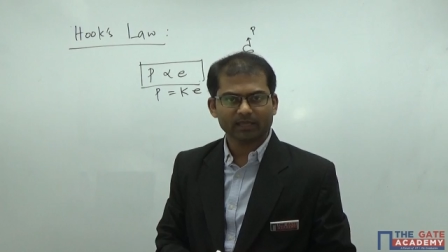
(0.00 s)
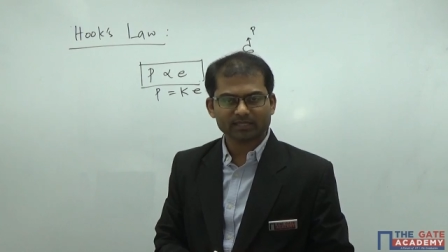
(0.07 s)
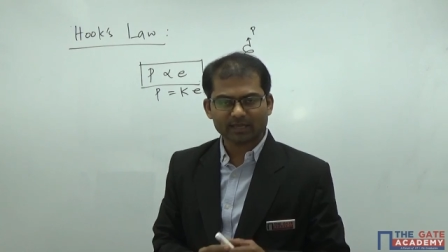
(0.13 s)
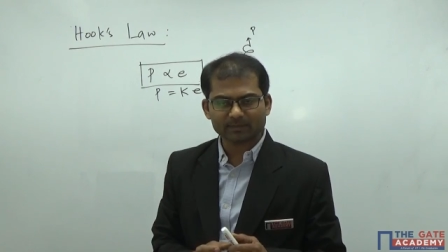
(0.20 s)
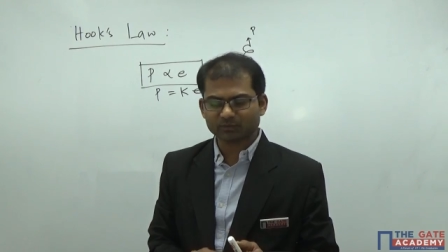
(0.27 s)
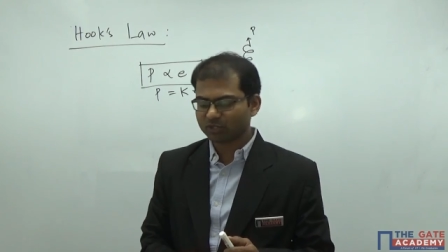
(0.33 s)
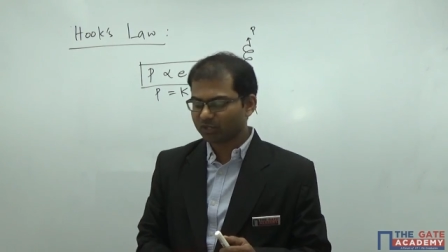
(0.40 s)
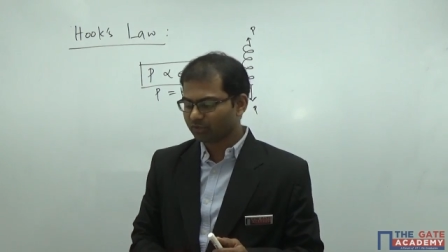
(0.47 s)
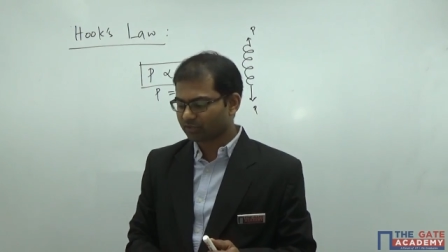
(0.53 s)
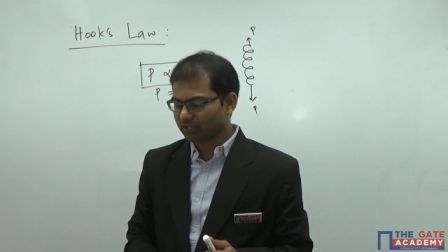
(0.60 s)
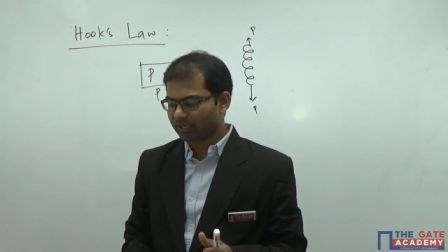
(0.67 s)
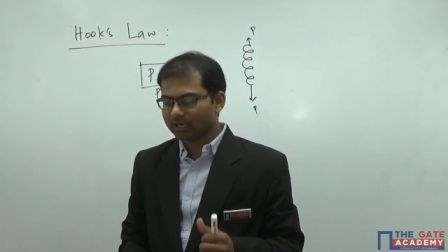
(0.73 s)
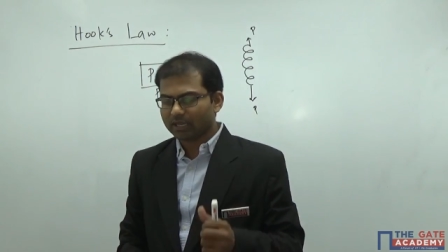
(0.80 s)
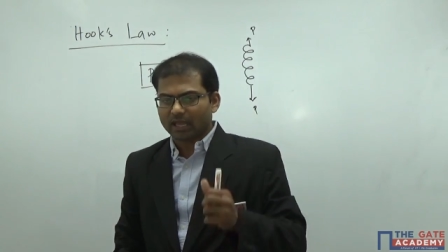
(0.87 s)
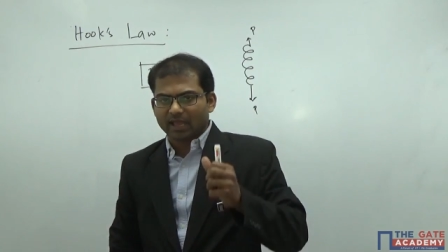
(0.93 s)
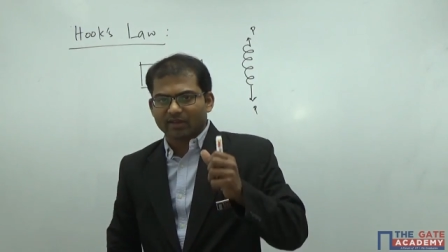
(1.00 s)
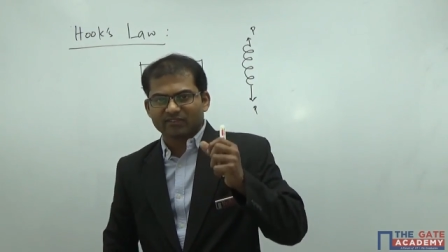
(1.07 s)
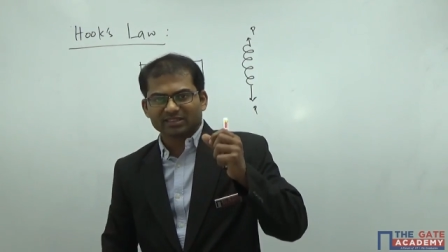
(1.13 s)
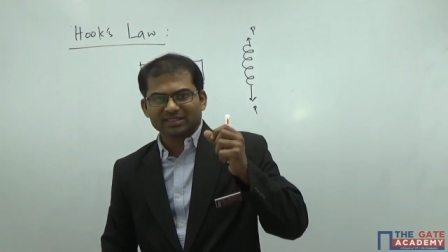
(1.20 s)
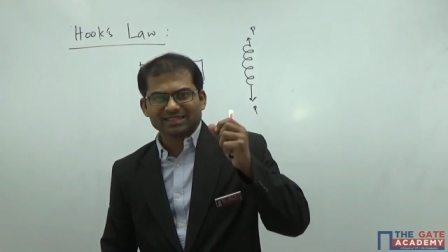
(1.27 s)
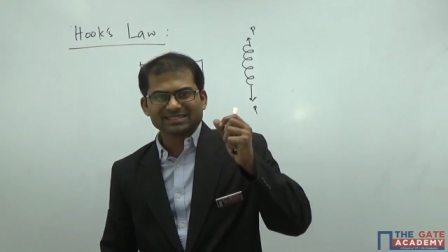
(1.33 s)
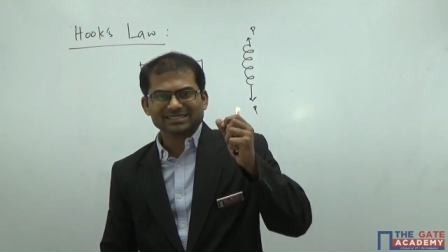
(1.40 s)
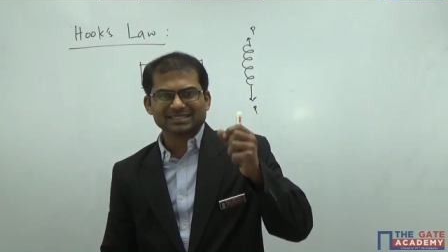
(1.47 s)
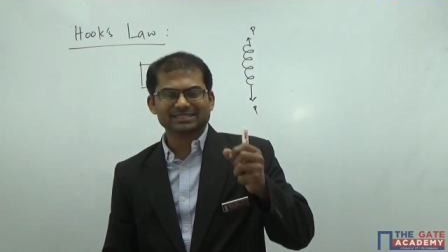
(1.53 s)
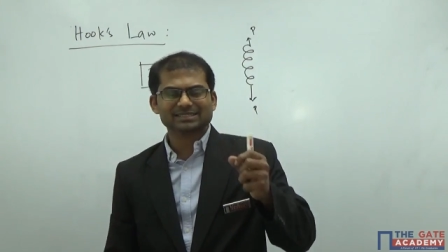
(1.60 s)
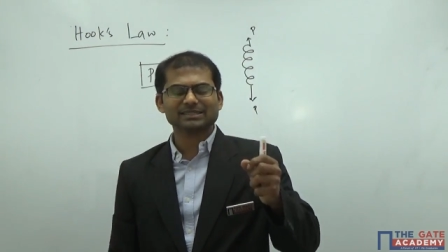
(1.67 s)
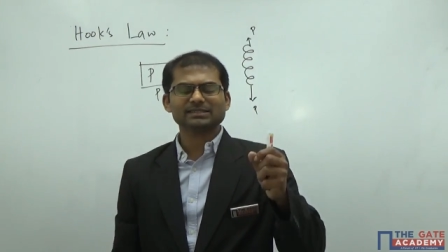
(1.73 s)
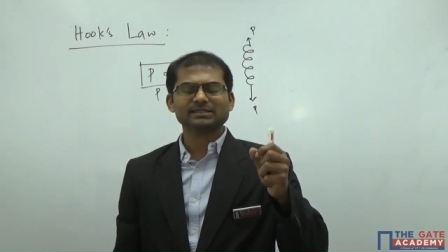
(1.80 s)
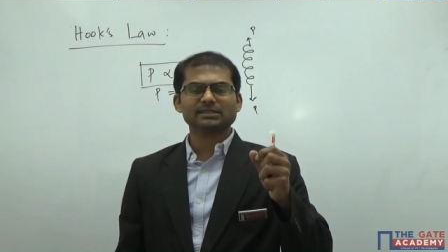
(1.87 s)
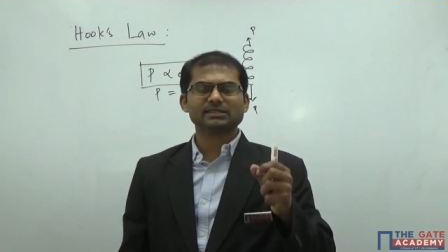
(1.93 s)
He has observed that when the
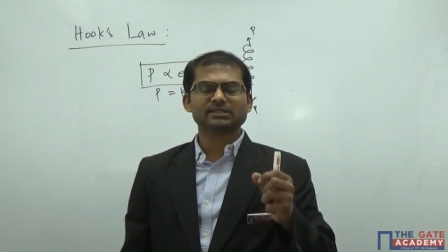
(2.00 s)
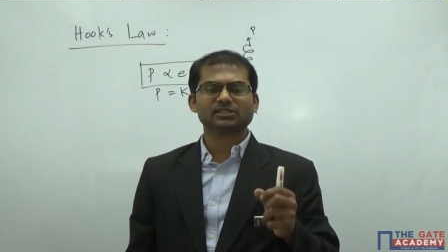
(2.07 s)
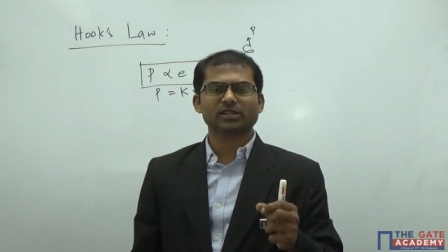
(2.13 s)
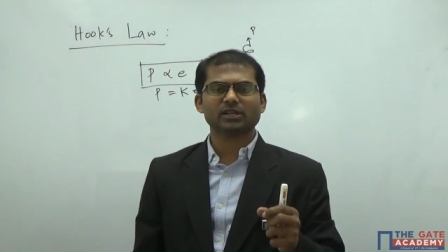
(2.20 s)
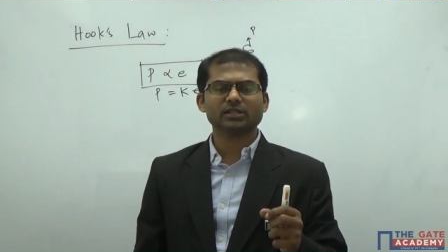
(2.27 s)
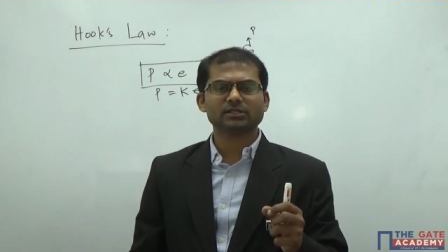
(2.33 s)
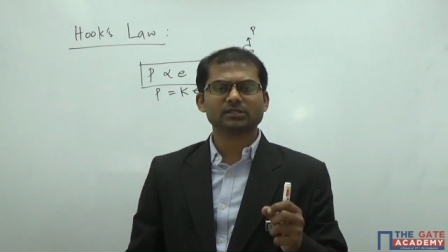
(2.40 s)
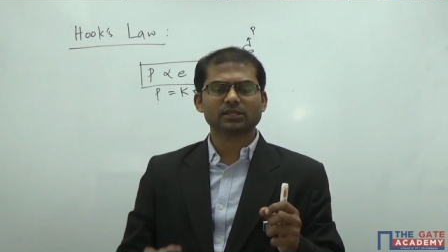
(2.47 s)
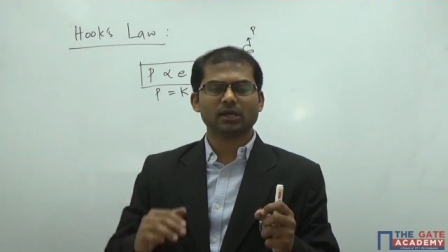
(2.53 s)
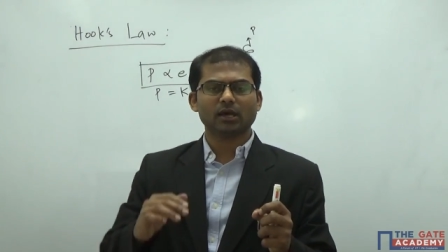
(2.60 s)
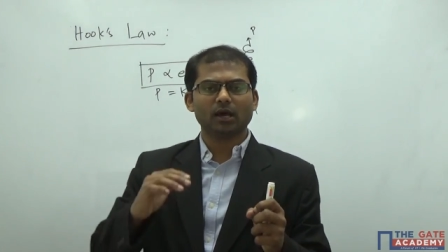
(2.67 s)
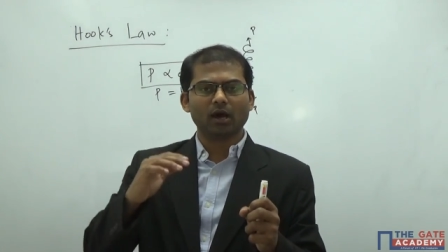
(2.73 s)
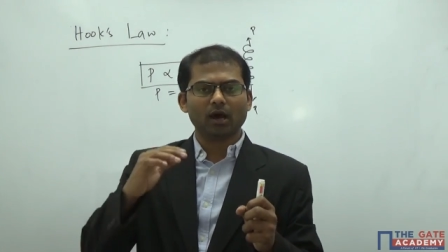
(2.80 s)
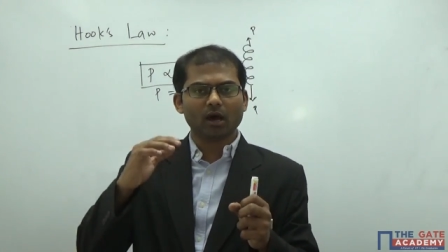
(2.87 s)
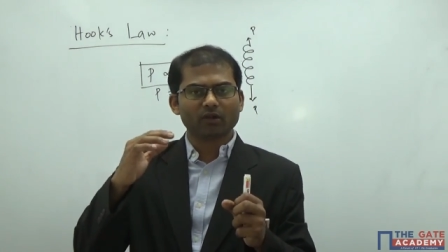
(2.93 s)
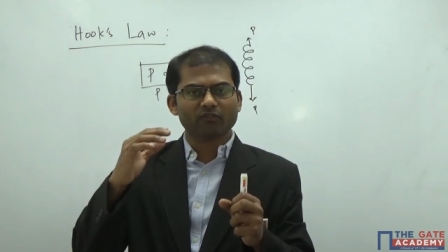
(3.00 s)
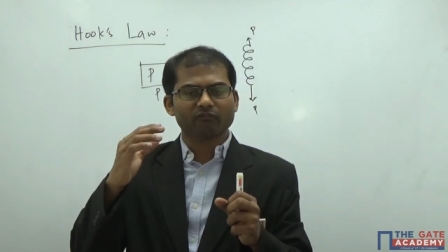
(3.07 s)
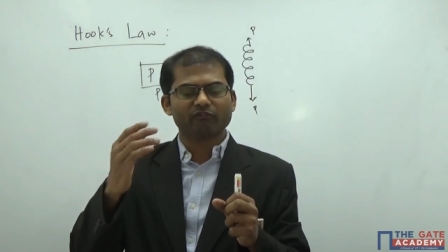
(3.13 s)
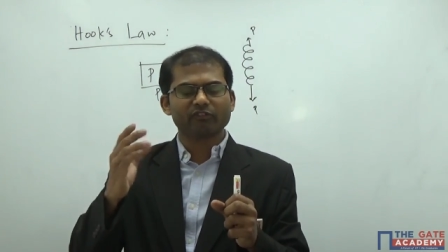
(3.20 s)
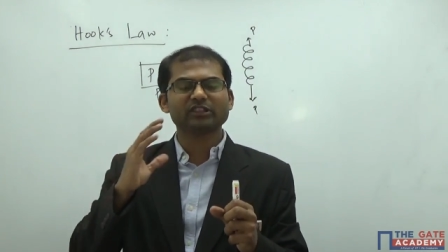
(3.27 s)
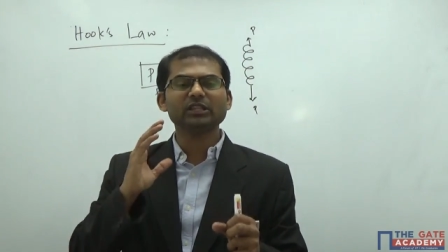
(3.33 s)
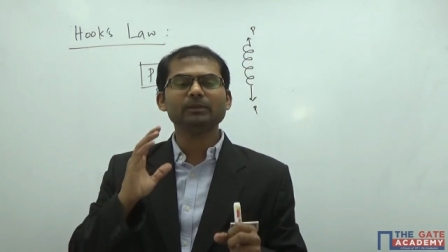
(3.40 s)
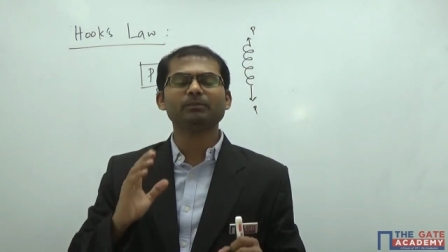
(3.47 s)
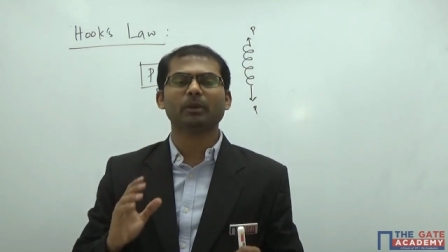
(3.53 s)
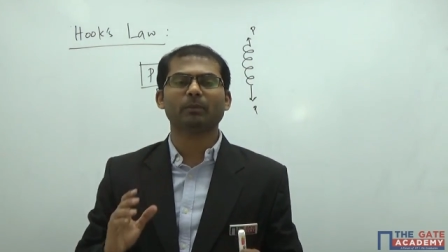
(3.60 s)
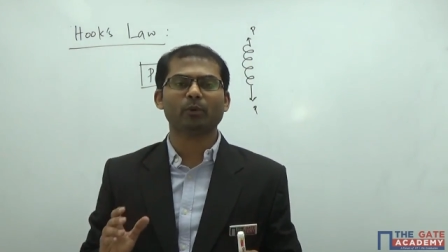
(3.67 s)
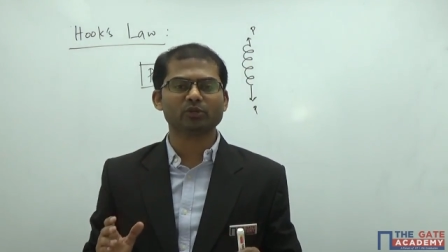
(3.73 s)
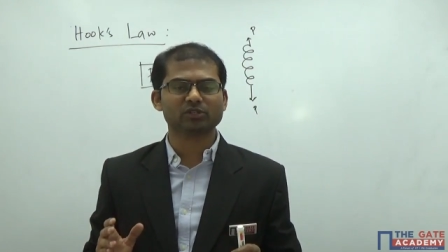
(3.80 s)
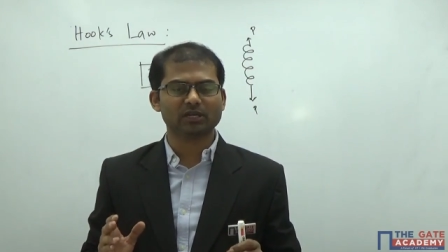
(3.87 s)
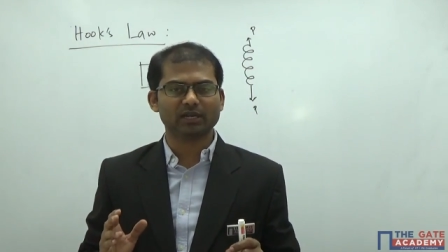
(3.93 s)
stresses and strains are within
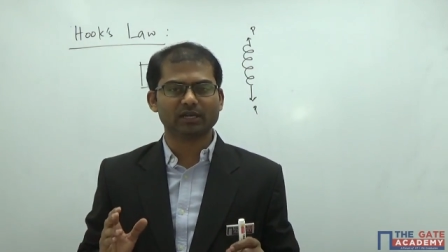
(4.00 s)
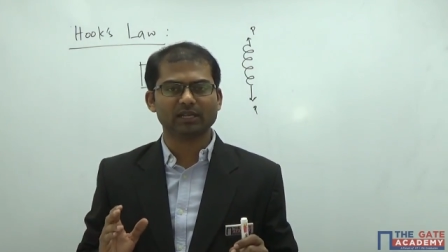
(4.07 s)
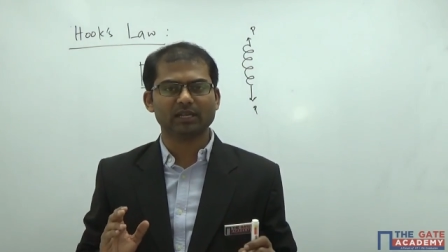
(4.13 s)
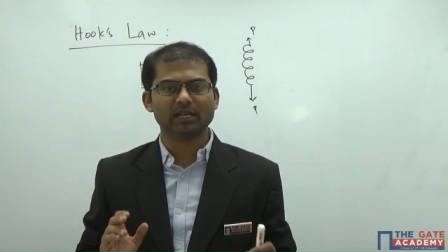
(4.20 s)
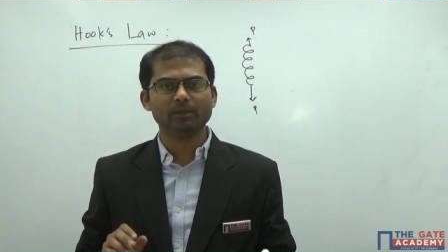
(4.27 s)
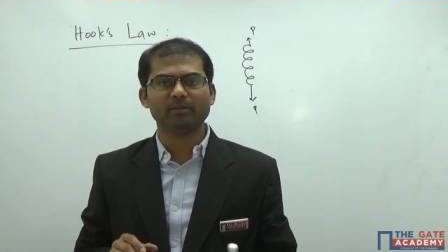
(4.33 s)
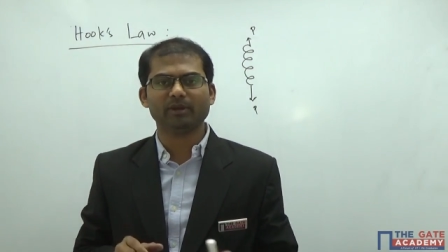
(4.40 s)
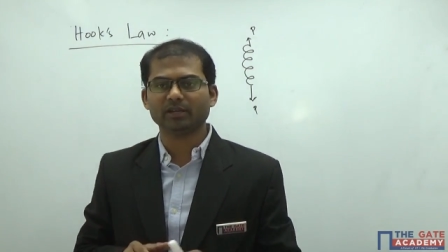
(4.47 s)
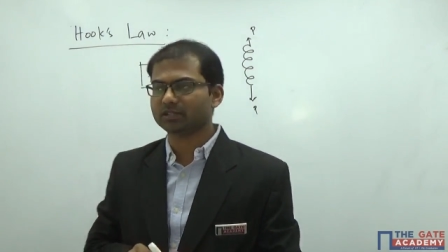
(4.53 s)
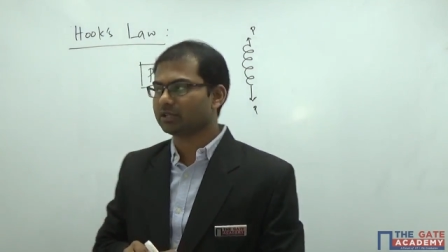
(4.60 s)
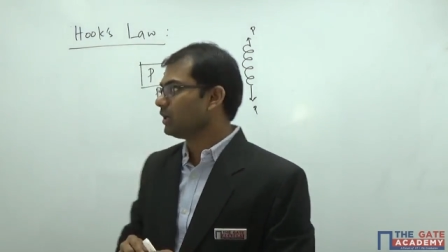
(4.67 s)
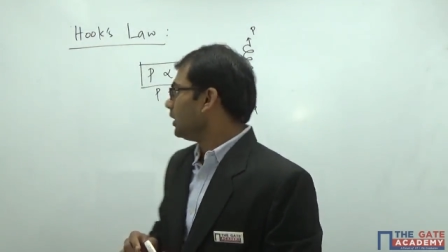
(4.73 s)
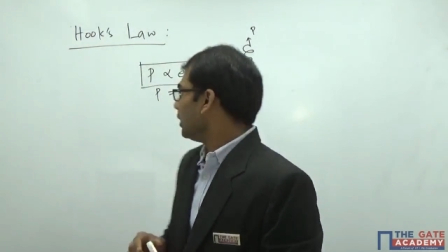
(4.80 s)
proportionality limit,